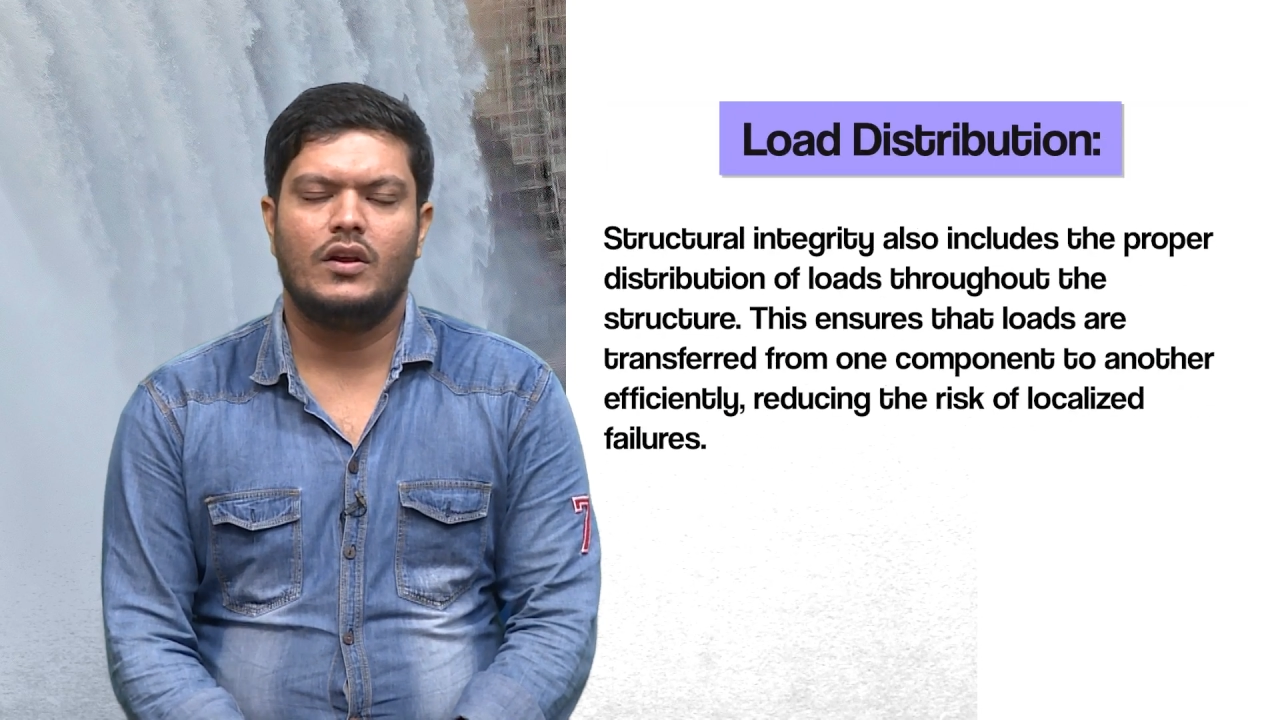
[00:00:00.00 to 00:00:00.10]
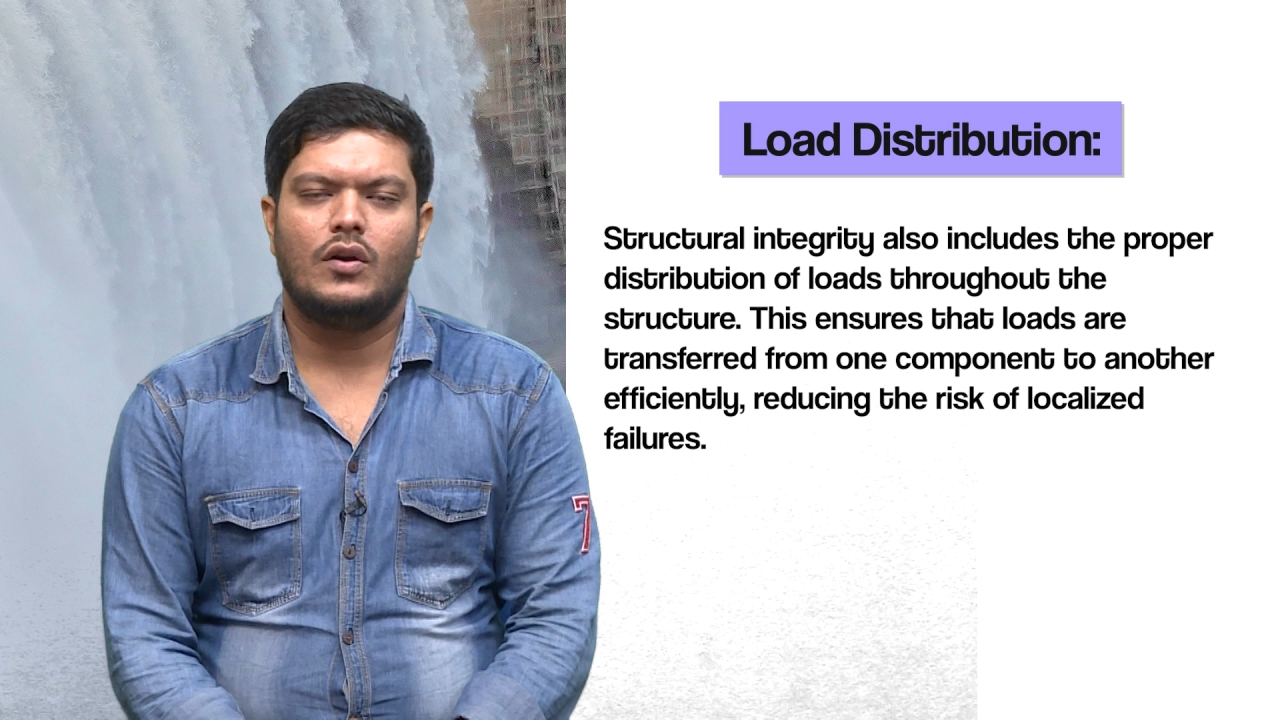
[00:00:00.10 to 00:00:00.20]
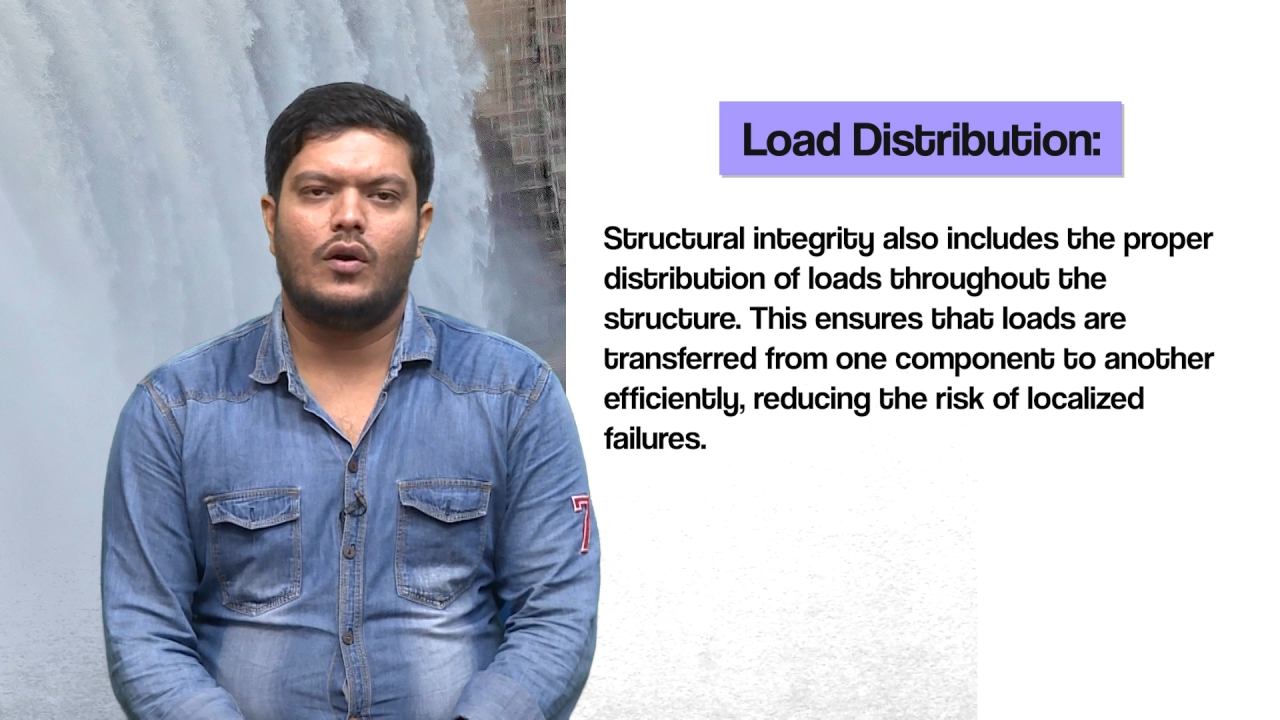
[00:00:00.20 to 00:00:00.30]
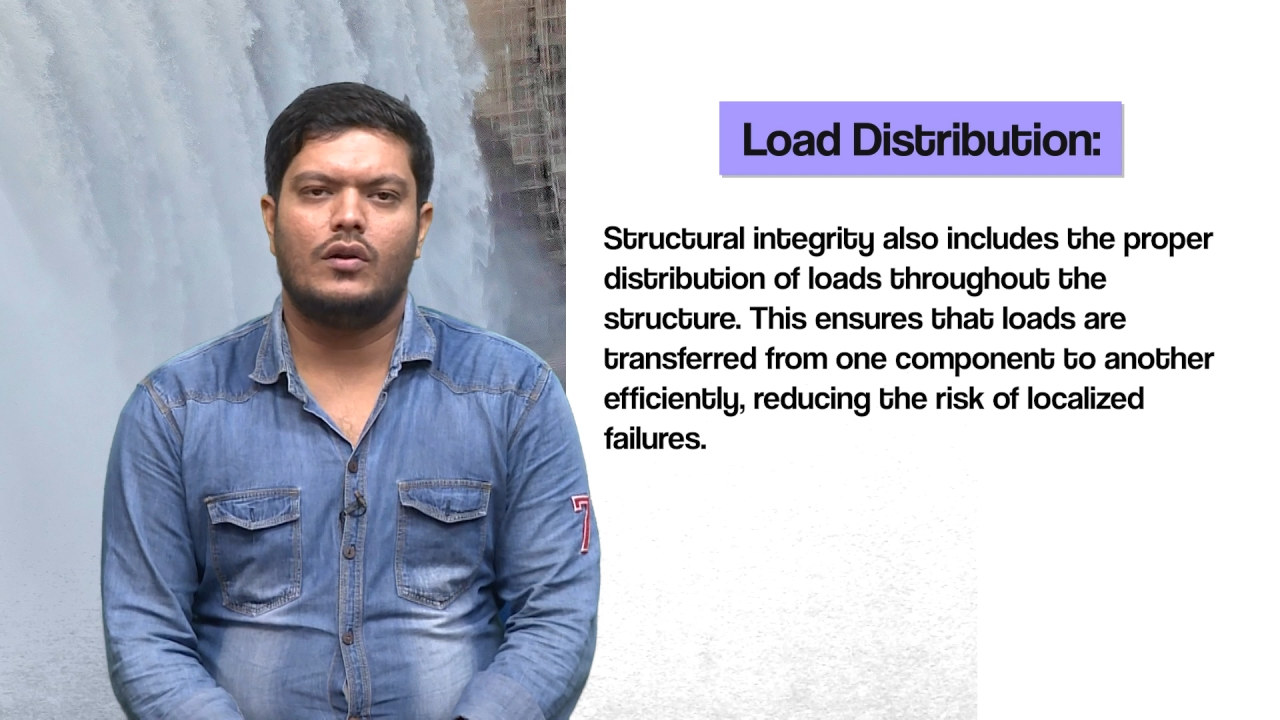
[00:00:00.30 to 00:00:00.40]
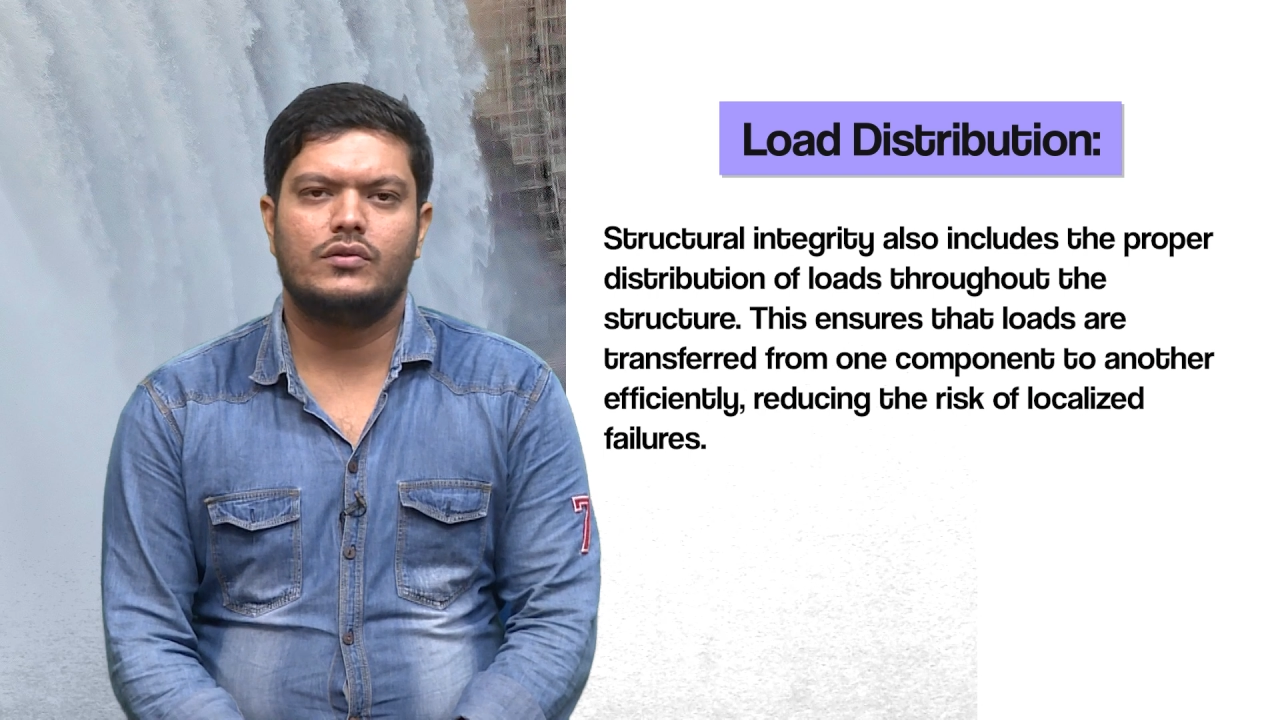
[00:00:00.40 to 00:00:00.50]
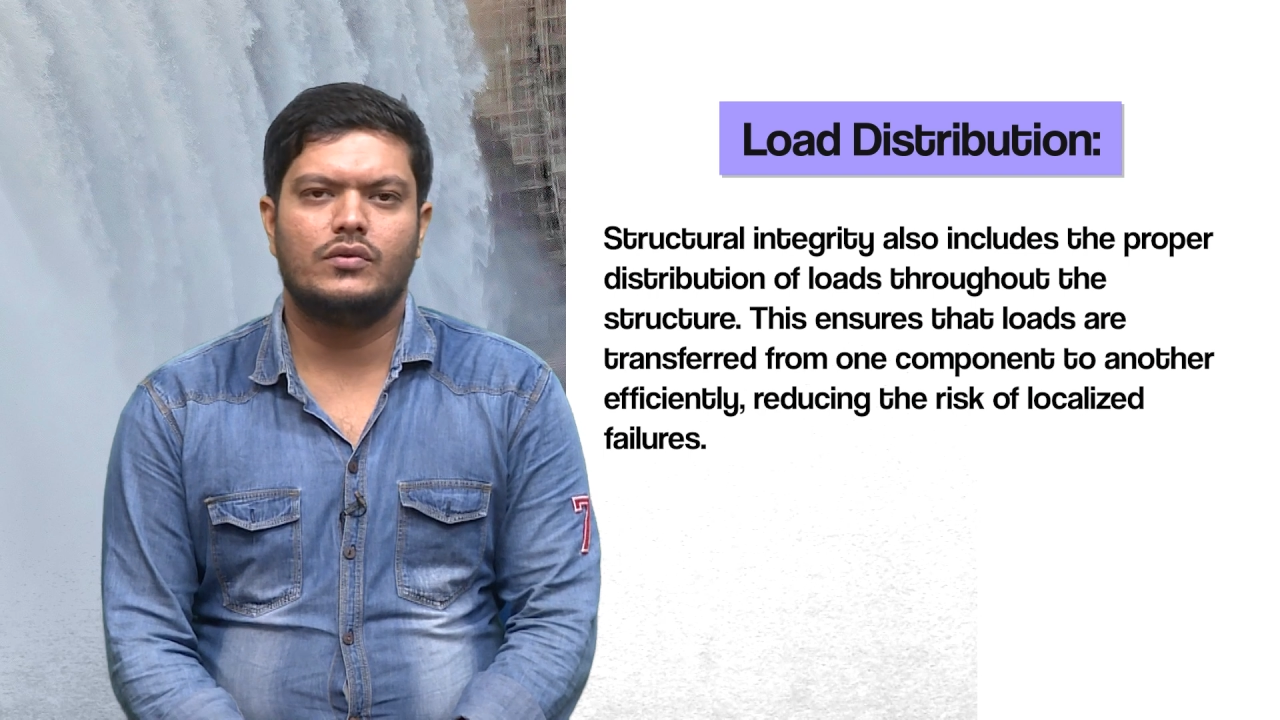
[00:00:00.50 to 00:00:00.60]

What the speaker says: also